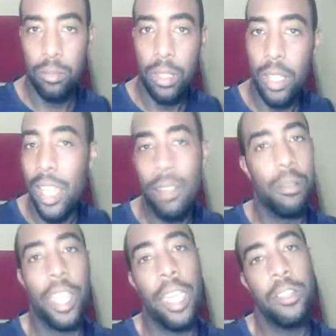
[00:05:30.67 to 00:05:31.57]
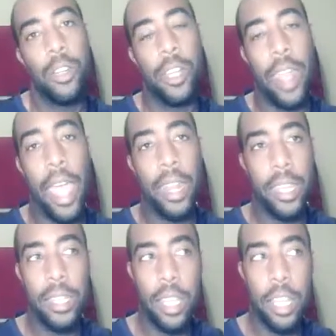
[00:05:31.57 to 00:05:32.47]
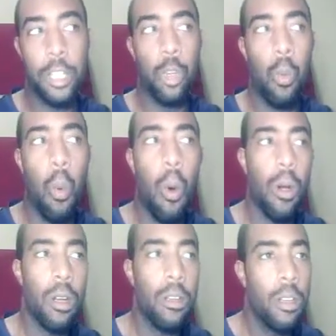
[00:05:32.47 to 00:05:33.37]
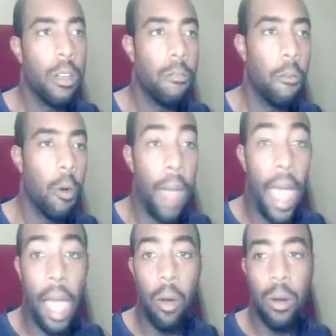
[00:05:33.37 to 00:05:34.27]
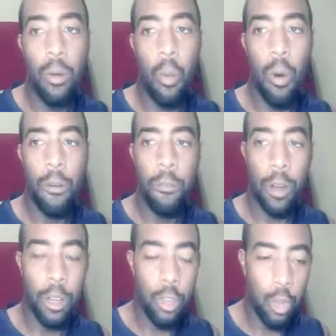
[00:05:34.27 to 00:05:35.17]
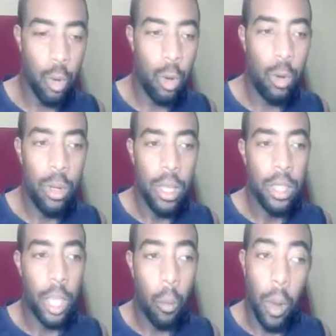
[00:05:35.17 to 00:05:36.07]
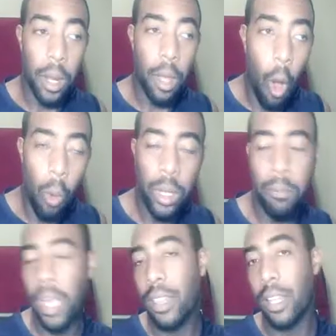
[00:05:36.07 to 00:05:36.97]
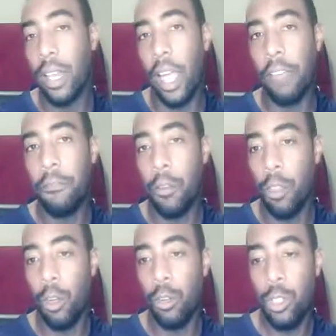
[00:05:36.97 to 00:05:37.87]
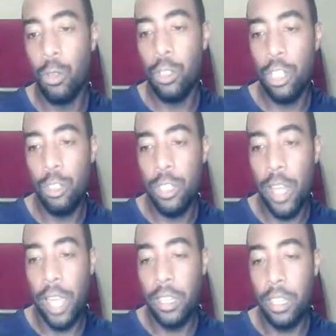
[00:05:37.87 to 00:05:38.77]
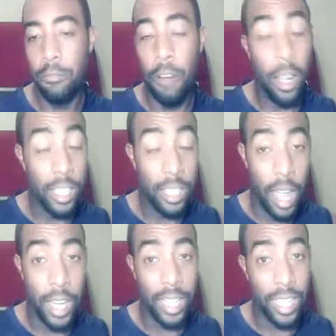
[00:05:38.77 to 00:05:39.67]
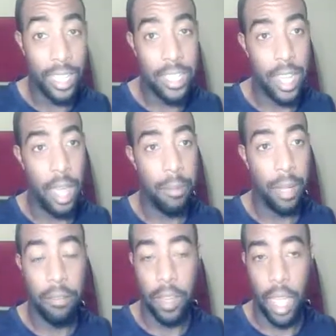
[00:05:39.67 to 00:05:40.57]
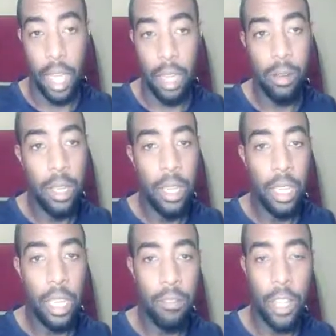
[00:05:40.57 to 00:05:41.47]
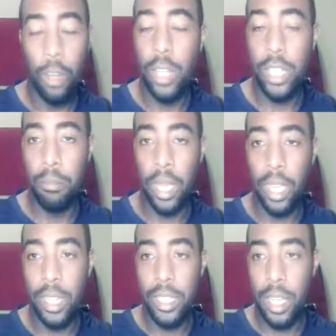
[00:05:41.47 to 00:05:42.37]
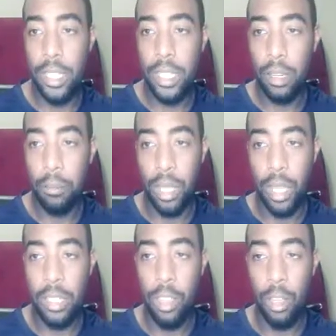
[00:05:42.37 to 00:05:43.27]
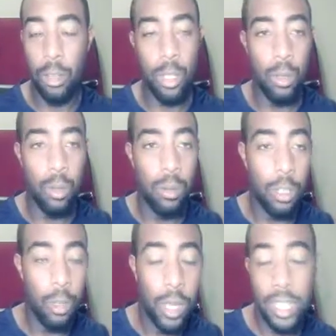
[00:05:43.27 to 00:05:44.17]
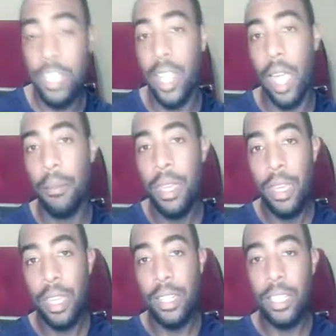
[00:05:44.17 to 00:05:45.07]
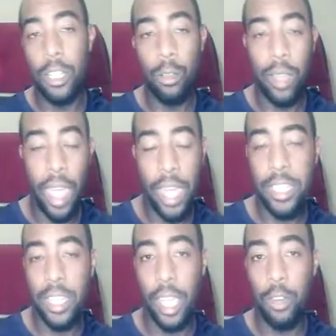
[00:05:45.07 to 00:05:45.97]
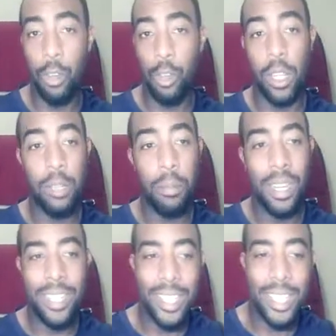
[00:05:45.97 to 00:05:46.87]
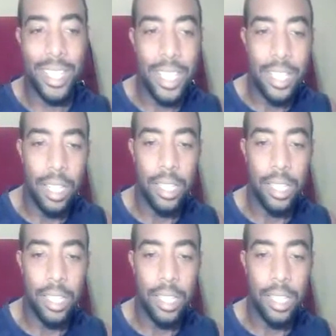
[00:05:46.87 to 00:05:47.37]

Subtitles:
Oh, the answer to that is it's a war for power, war for control. They want to only make the life for those who choose not to fall in line and get the jab a living hell, even though it doesn't make any sense because those who do get the jab can still catch it and or transmit it just as easily.